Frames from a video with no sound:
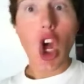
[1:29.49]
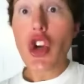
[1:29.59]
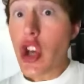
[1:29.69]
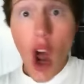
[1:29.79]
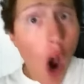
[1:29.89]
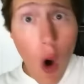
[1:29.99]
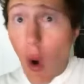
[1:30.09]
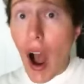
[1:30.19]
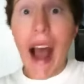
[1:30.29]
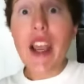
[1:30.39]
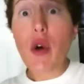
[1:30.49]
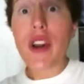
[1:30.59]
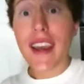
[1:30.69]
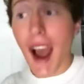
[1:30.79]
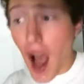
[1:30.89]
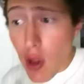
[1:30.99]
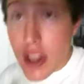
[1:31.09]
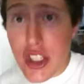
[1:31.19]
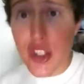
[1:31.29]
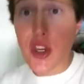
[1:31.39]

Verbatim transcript: no, I go to college.